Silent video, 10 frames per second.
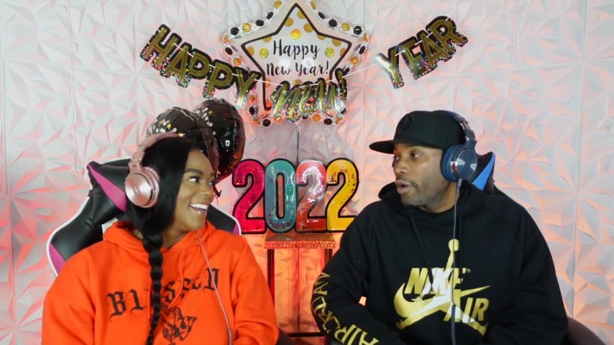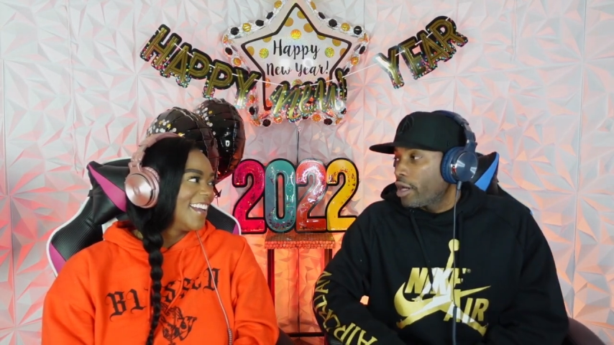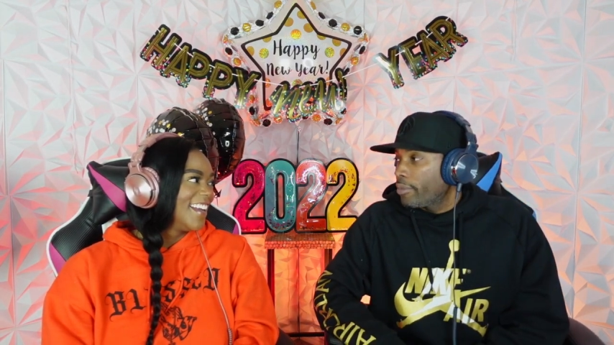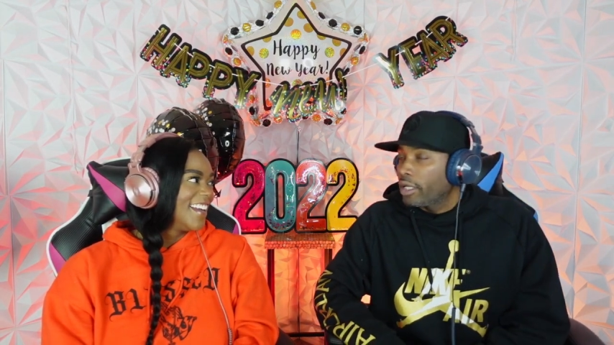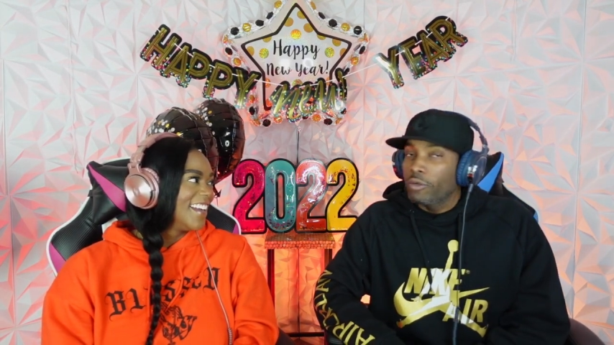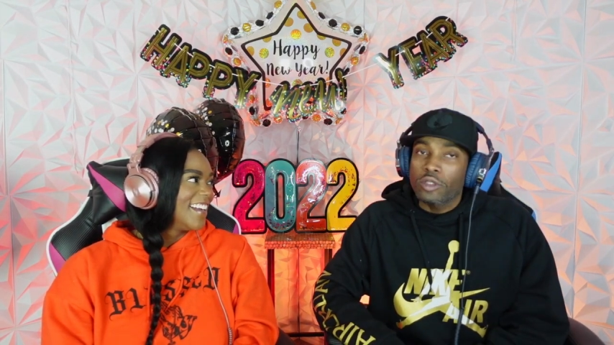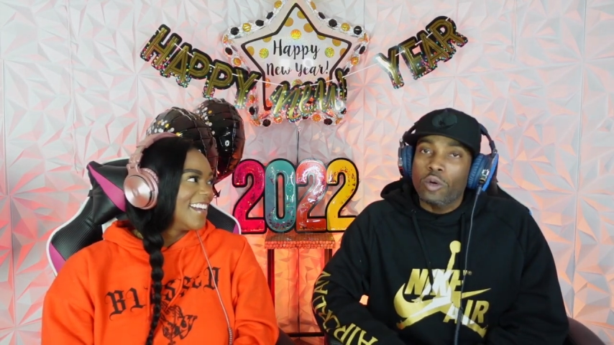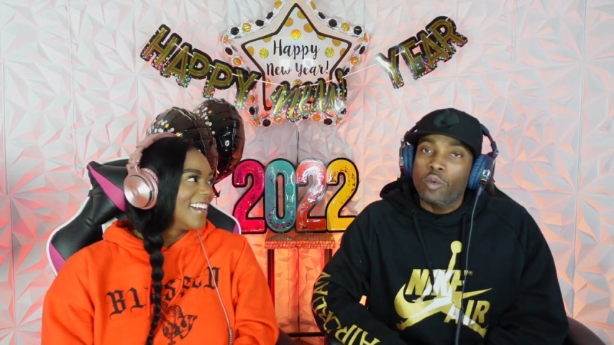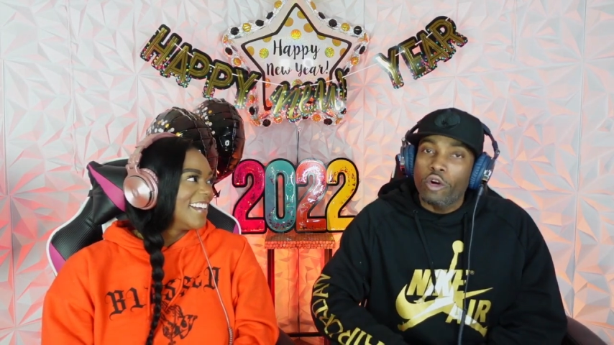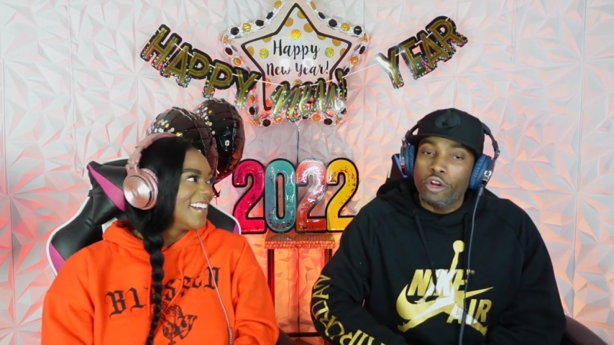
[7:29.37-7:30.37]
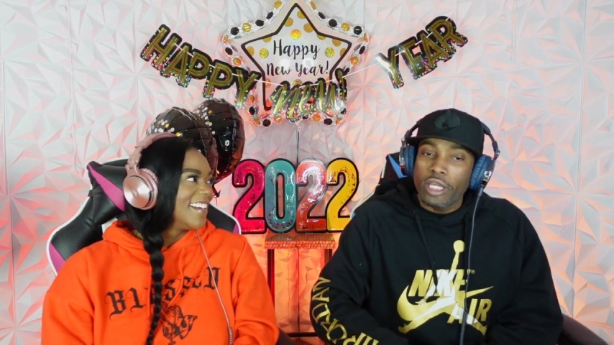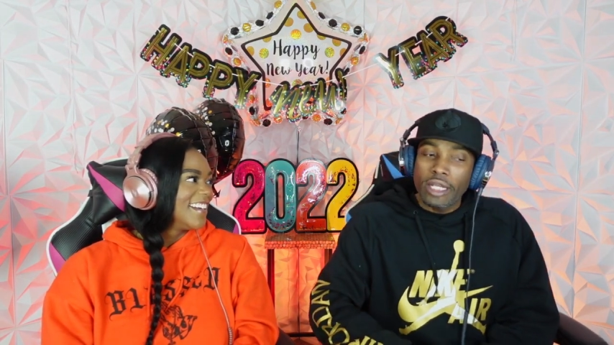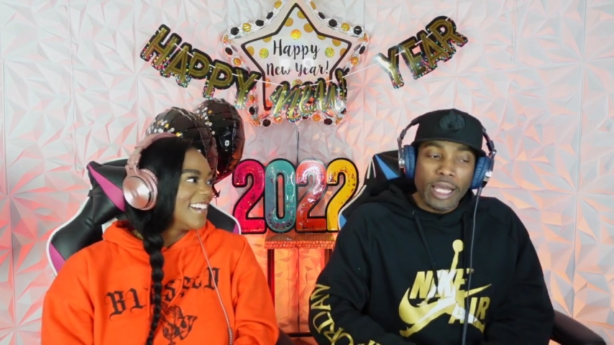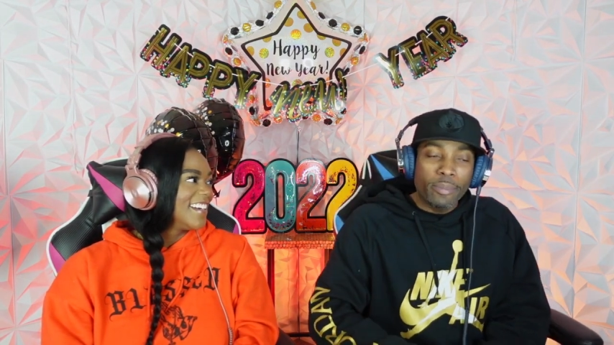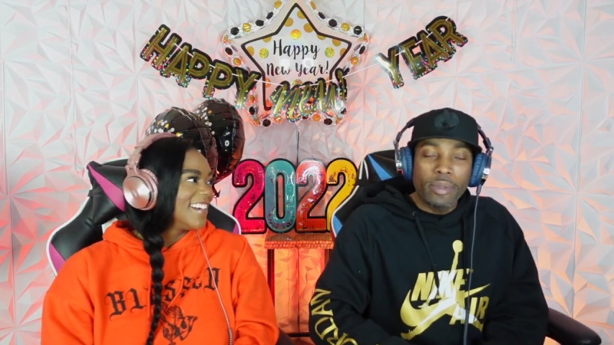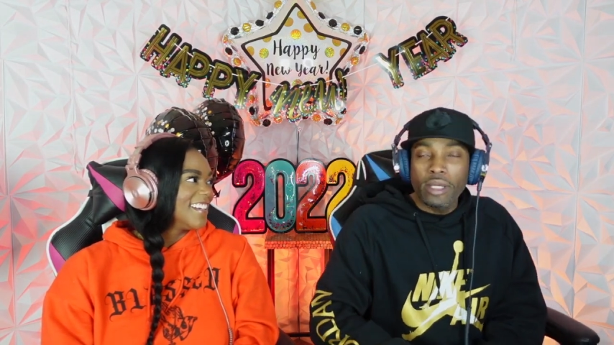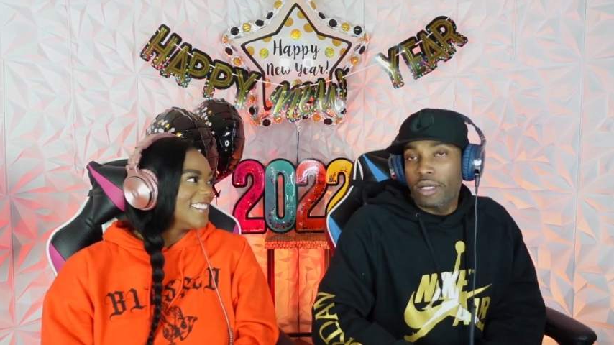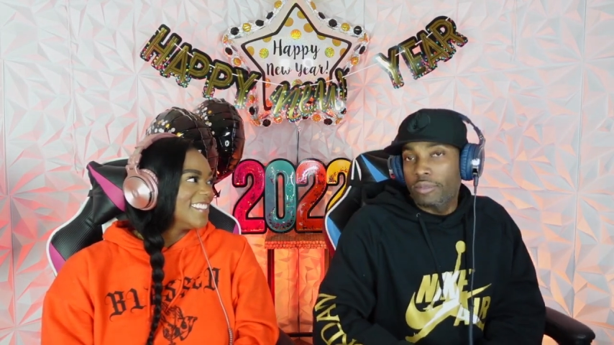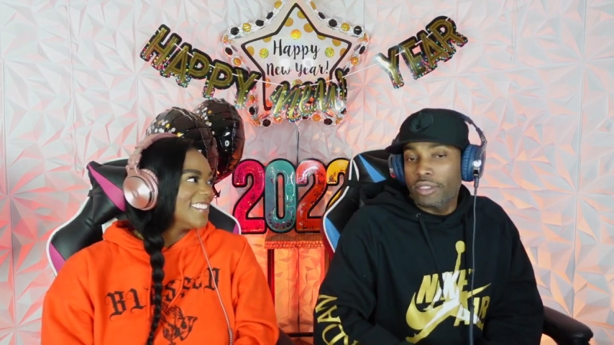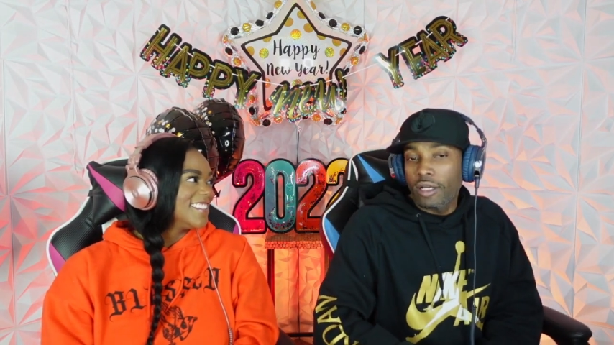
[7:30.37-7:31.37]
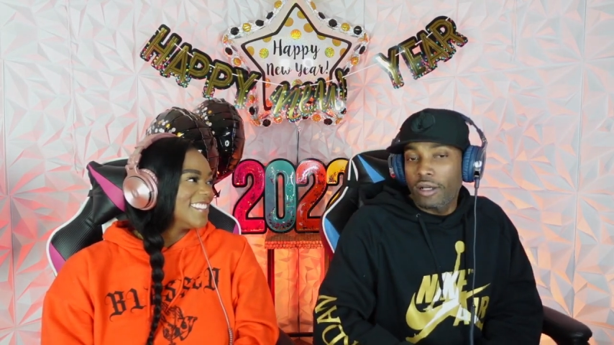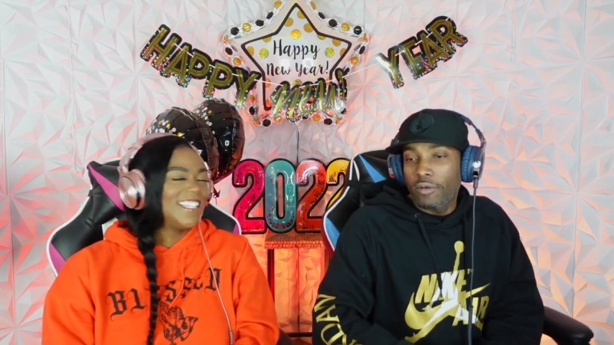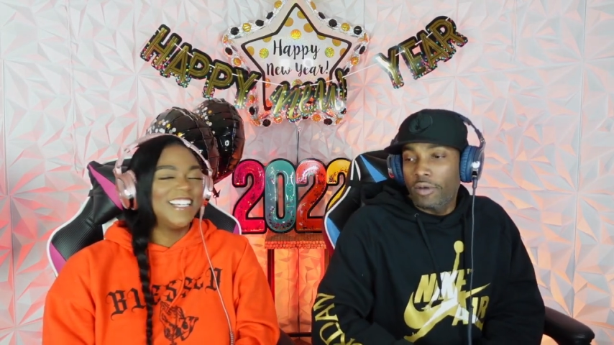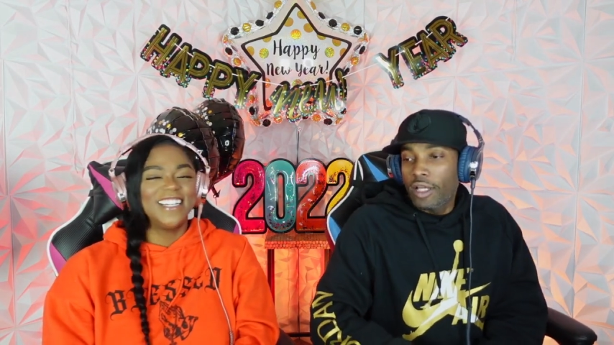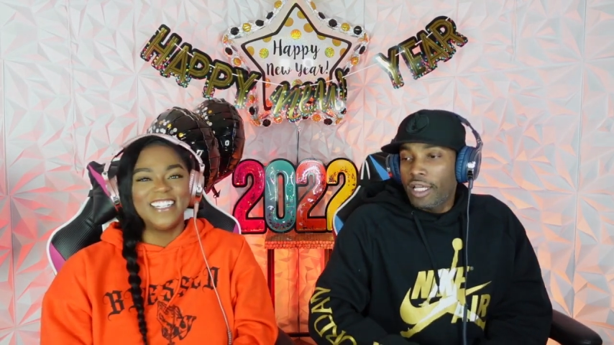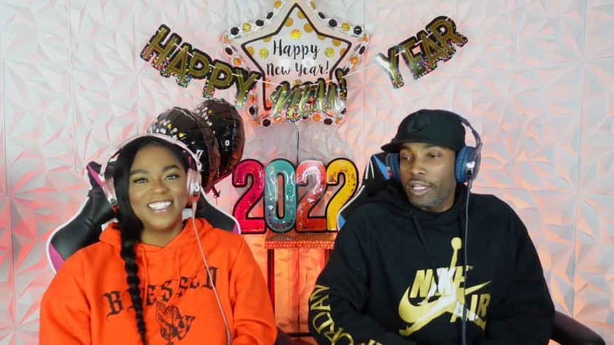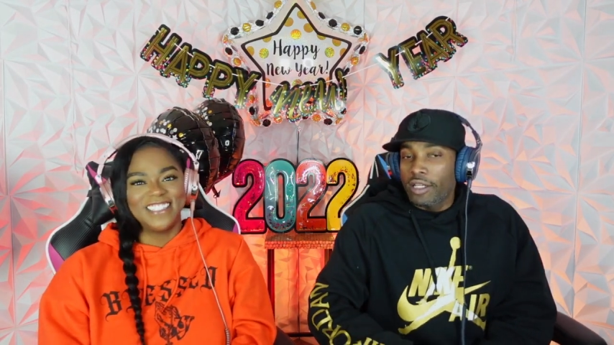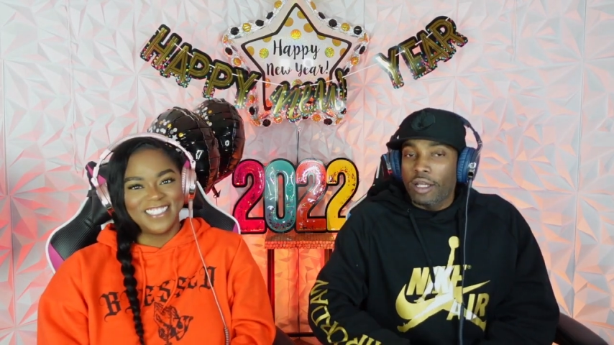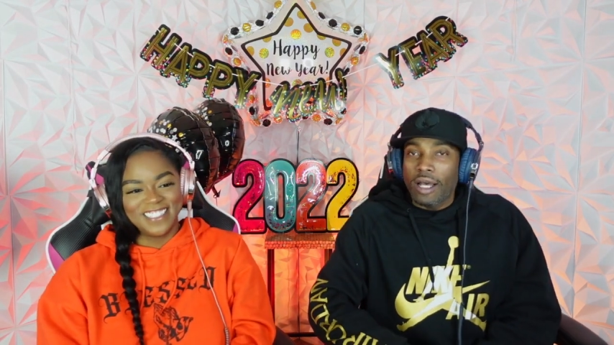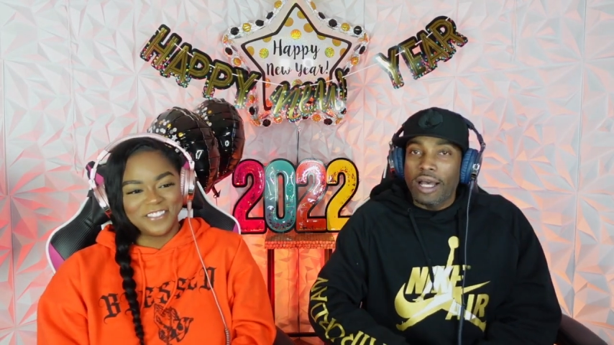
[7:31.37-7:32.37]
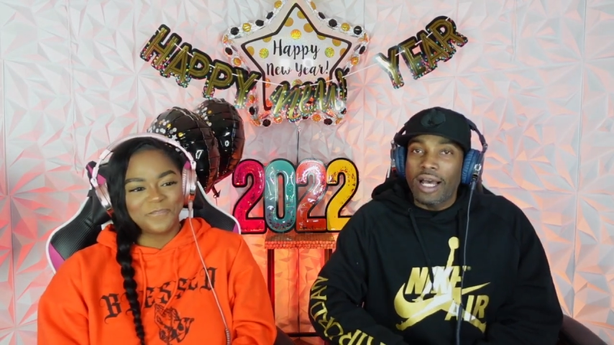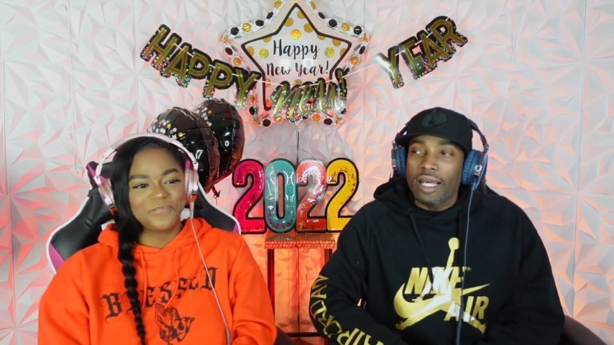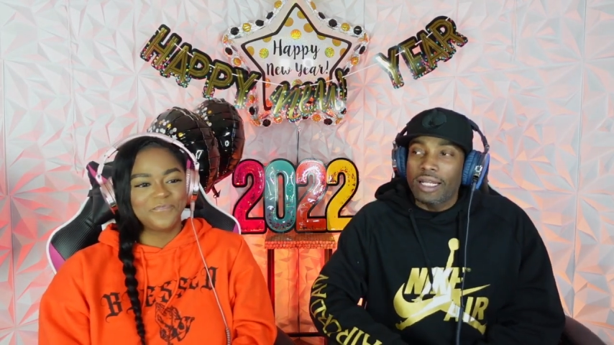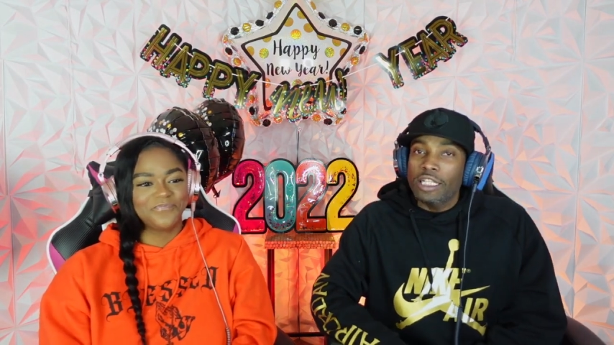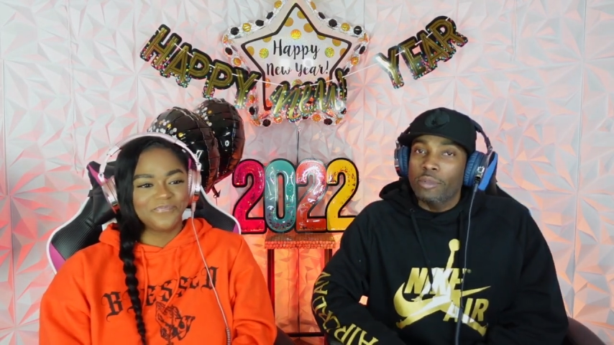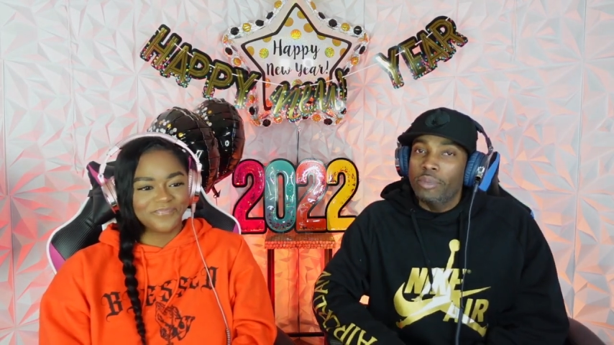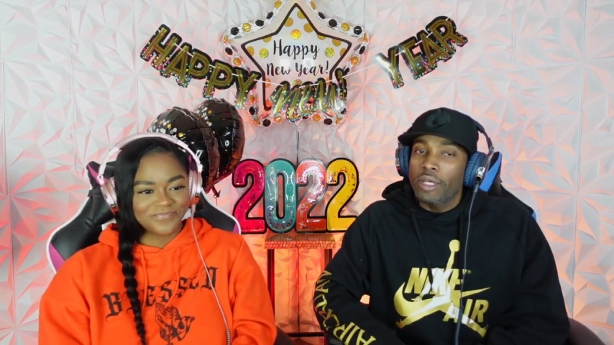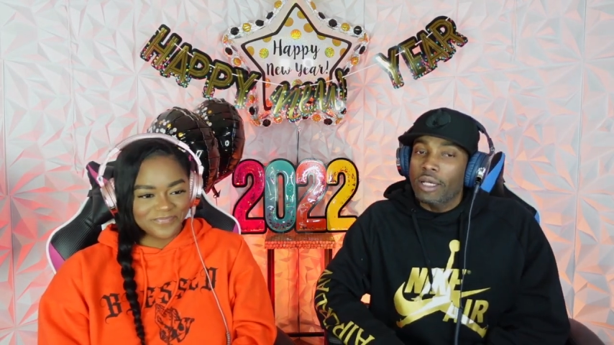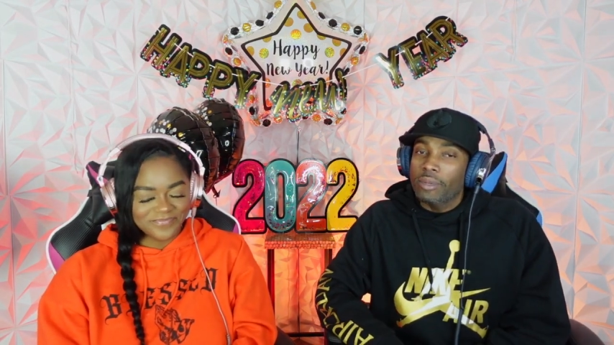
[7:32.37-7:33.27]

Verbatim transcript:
Speaker 1: but it was a quirky like pickup song. Yeah. You know, I I, I like the pickup line.